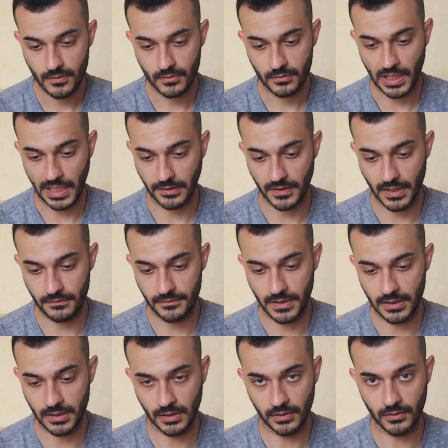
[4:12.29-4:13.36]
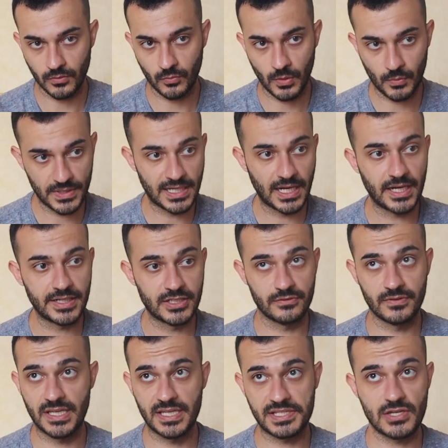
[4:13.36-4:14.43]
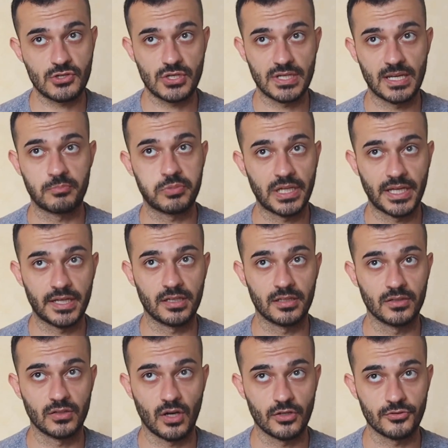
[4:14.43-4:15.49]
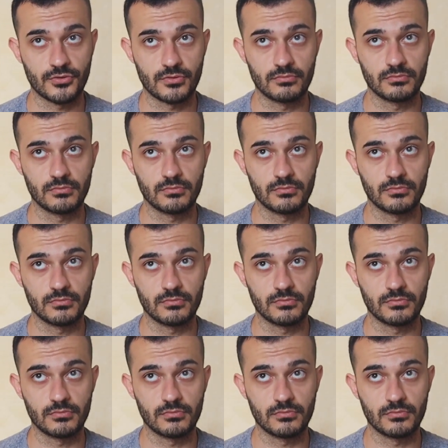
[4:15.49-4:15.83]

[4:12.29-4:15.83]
like they when we got here, they essentially had planned our